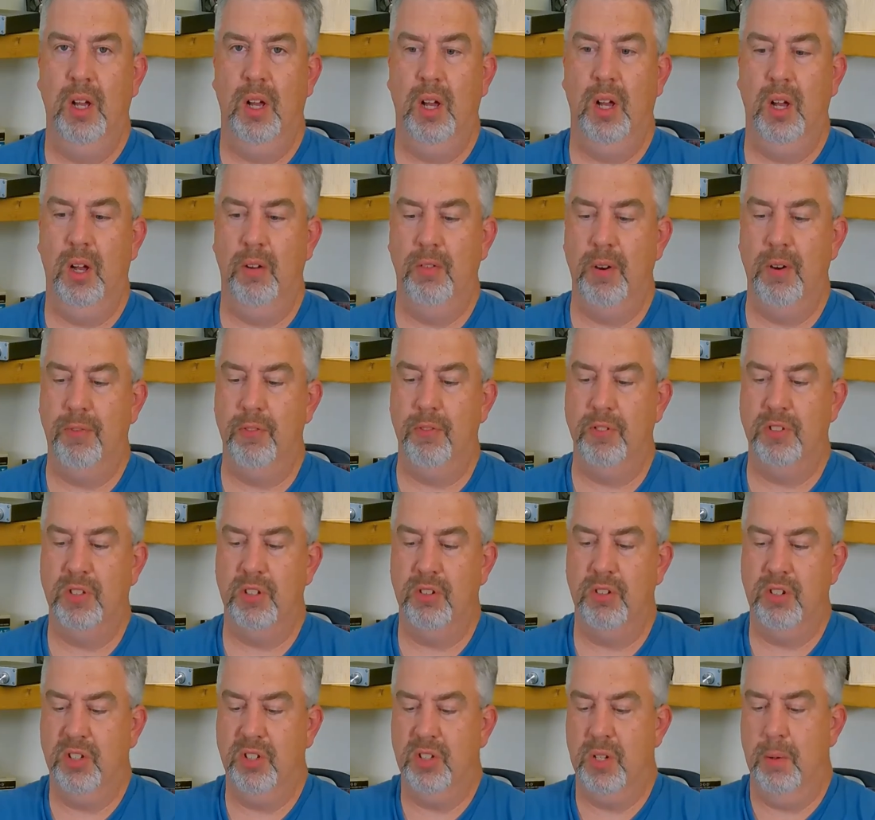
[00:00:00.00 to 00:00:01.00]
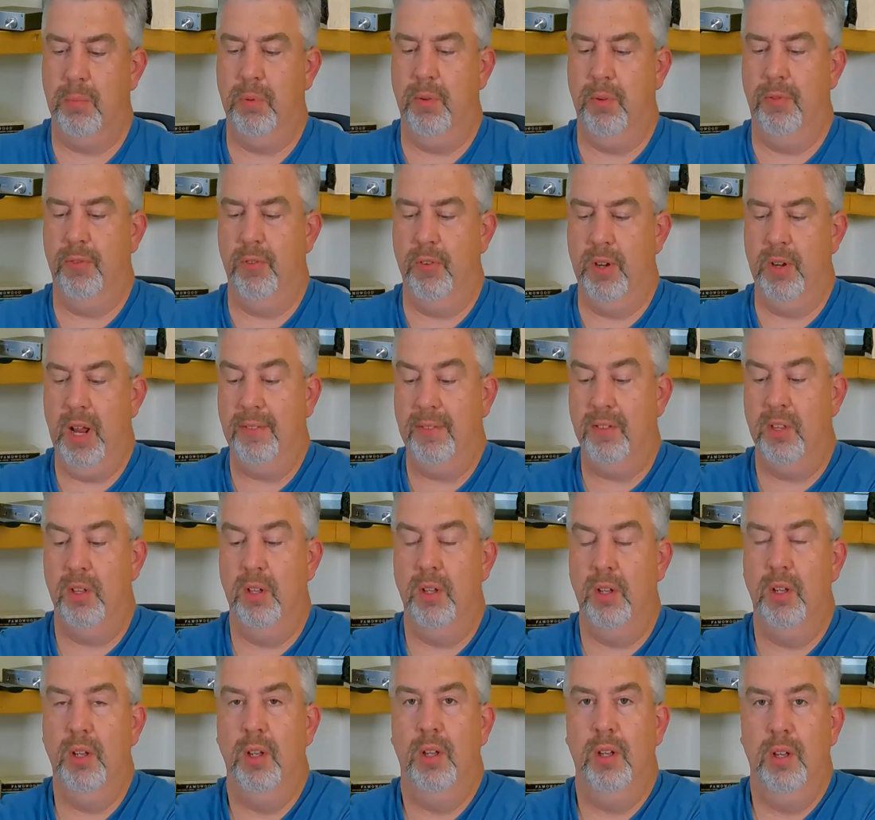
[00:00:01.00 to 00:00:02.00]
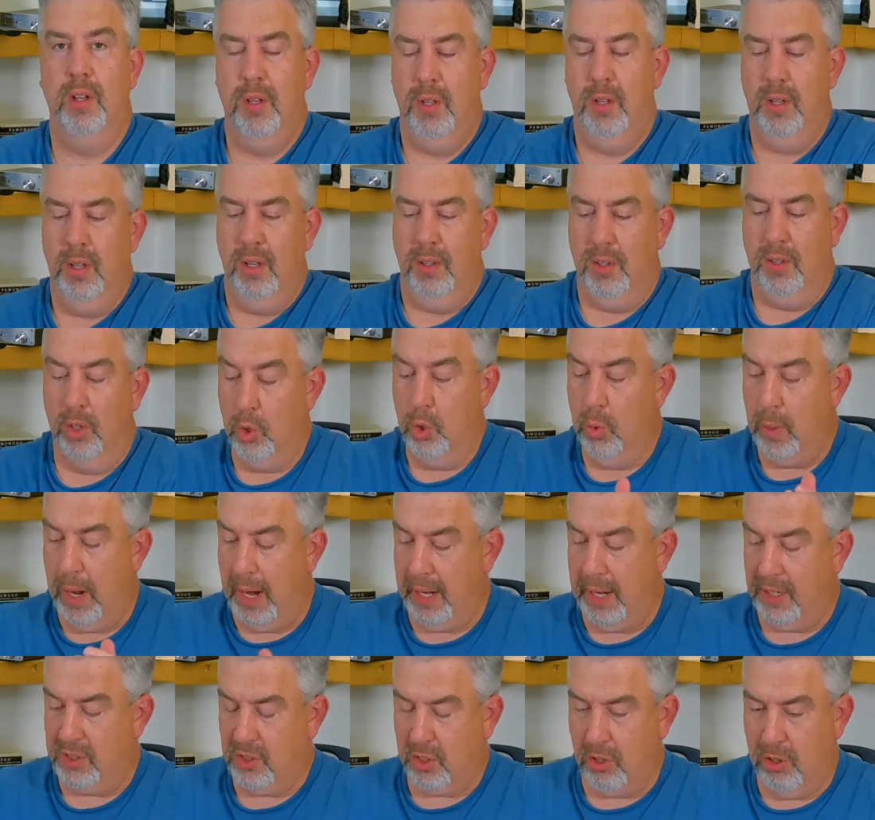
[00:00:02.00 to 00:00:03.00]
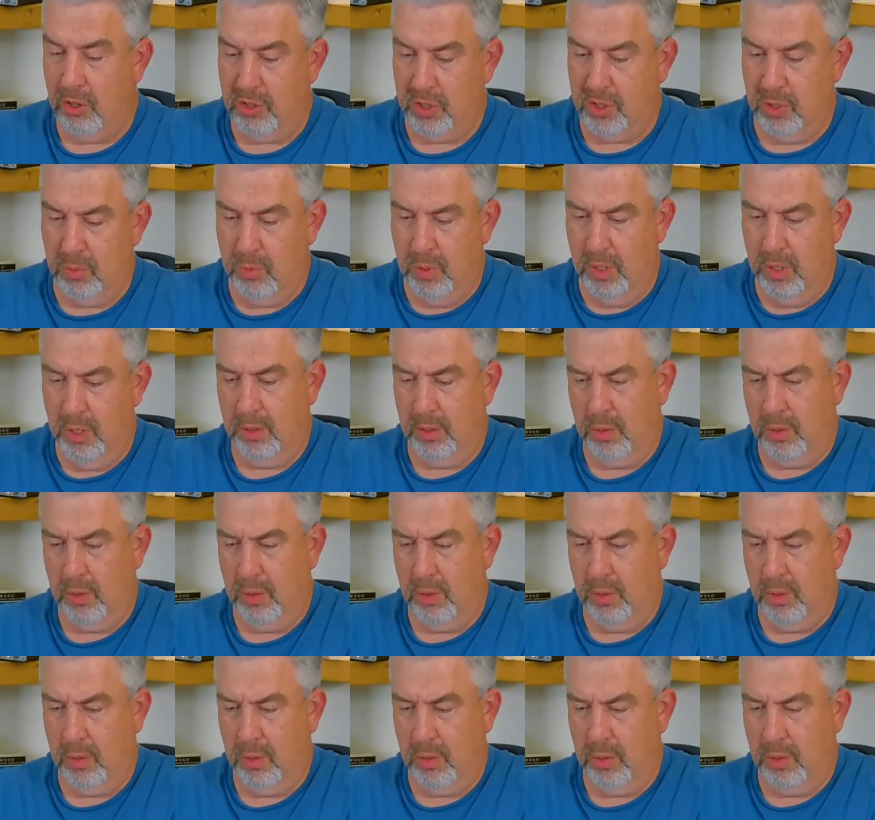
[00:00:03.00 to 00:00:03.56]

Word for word: reference series subwoofer, not the new high excursion one.